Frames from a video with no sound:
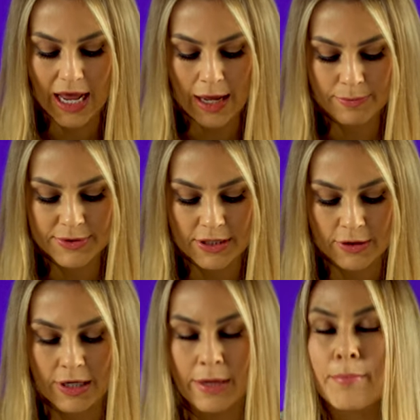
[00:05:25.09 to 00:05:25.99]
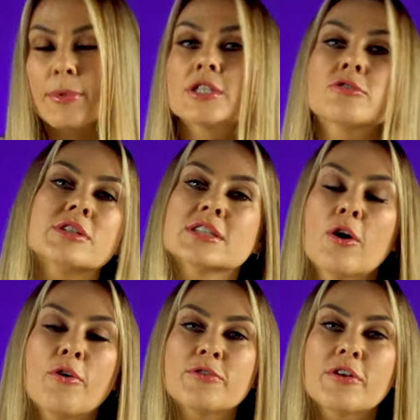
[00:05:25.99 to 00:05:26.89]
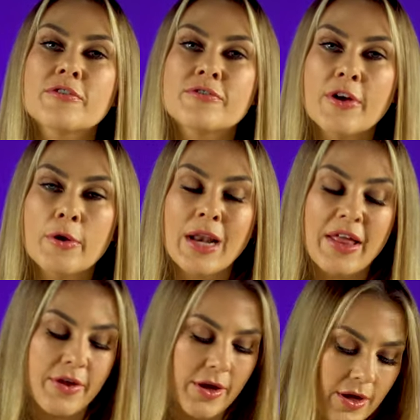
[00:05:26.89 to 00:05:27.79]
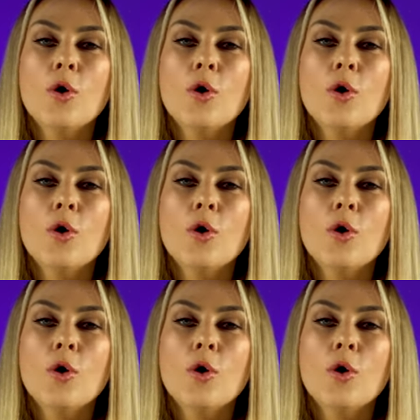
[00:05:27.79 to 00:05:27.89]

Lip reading: absolutely buttery soft faux leather.